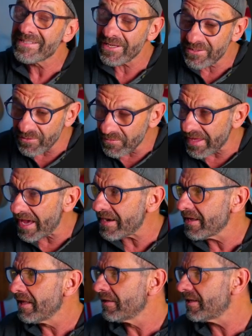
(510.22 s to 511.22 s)
To do
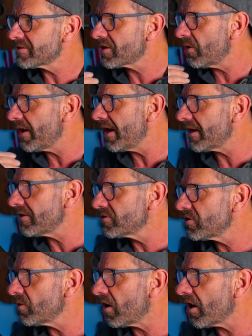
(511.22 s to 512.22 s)
that, let's go ahead
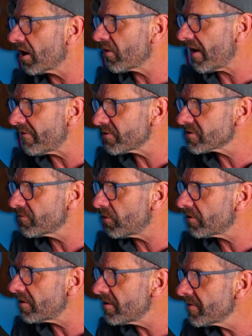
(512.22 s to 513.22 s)
into our graphics
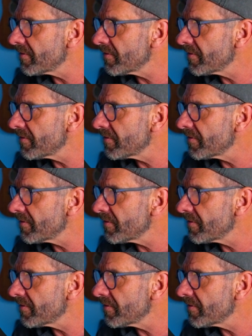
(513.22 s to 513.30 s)
folder.